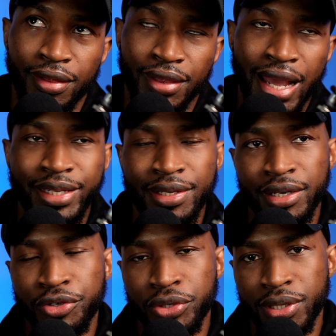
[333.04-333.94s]
That's an
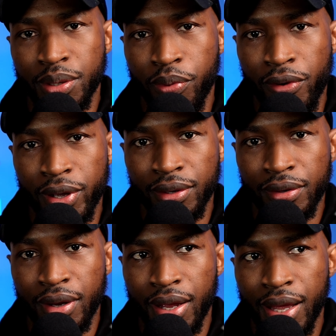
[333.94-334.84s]
interesting point.
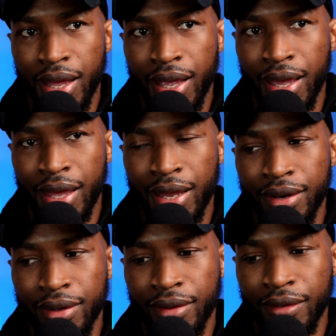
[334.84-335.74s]

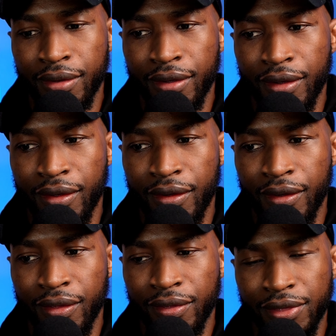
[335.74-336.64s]
And
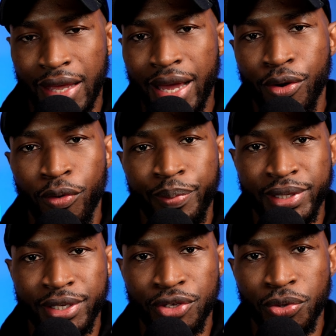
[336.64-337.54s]
that
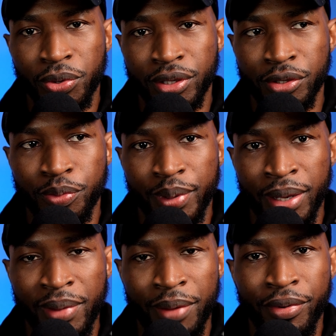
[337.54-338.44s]
opens a story loop
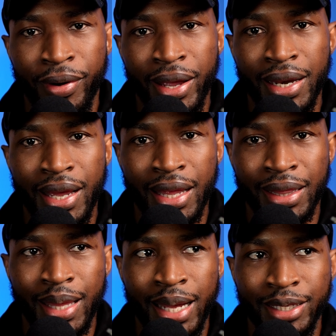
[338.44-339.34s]
in my brain,
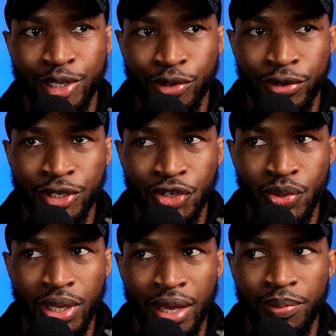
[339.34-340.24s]
and that starts to
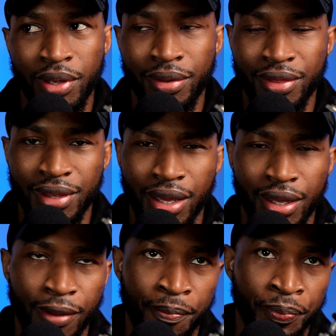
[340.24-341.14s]
get me to
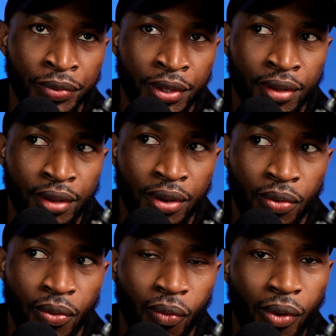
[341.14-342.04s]
think,
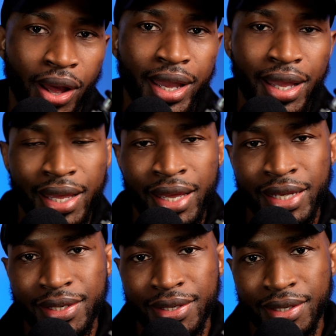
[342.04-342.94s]
why
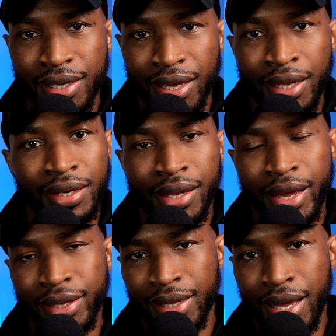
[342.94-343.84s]
is it
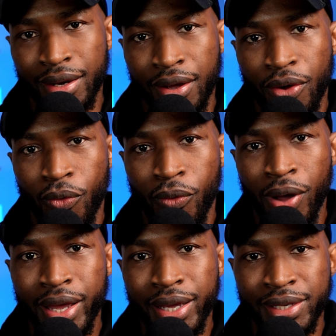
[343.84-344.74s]
like that?
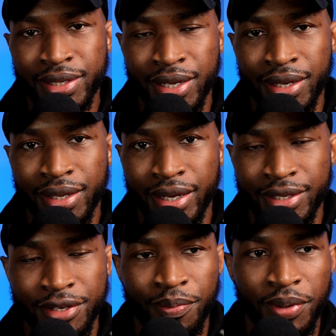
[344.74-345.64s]
Why is it that
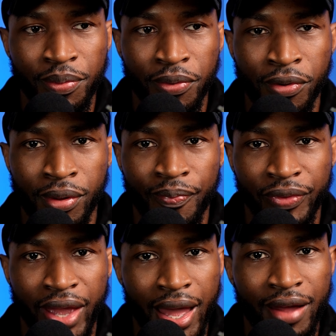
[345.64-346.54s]
some people
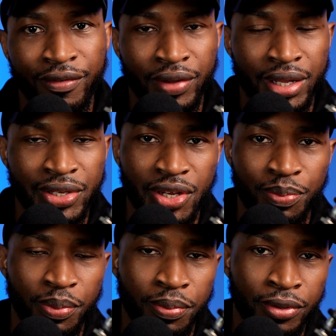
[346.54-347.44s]
have and some
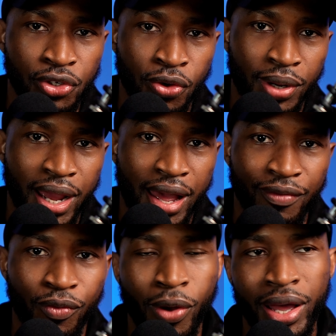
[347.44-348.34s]
people don't have?
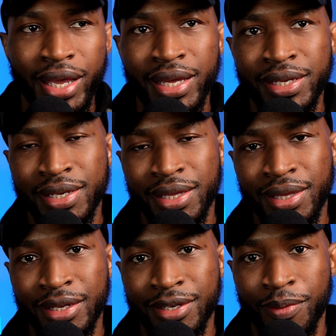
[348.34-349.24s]
Why is it
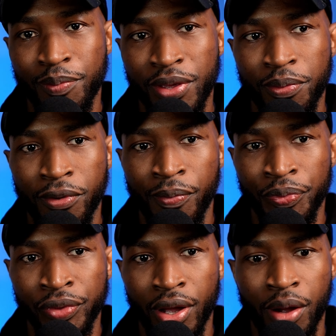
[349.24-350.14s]
that some people
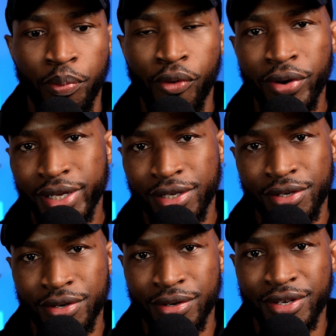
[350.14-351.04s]
are born into
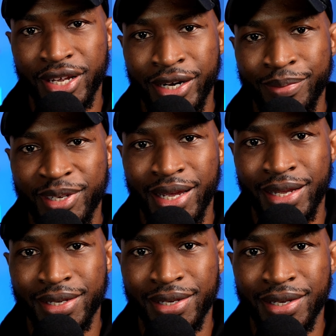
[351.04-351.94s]
certain
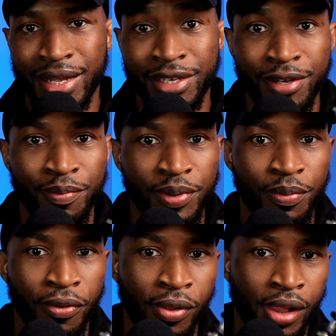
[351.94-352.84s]
circumstances and some
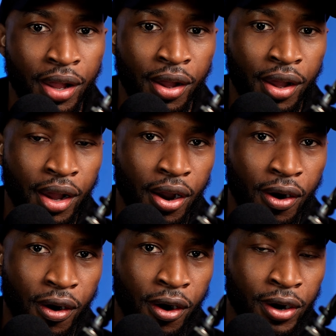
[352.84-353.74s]
people
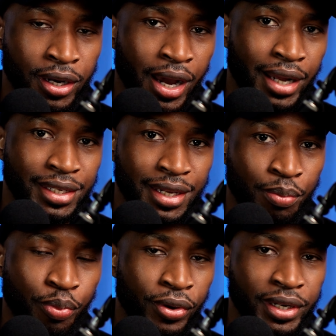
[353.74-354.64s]
are not
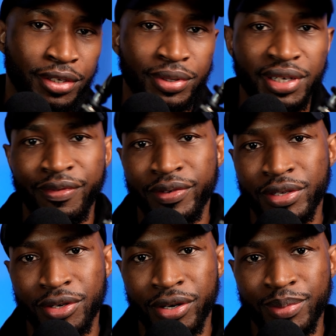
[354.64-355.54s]
and born into a different
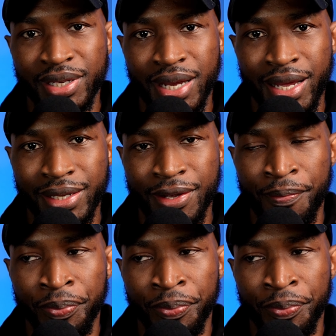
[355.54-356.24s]
circumstance?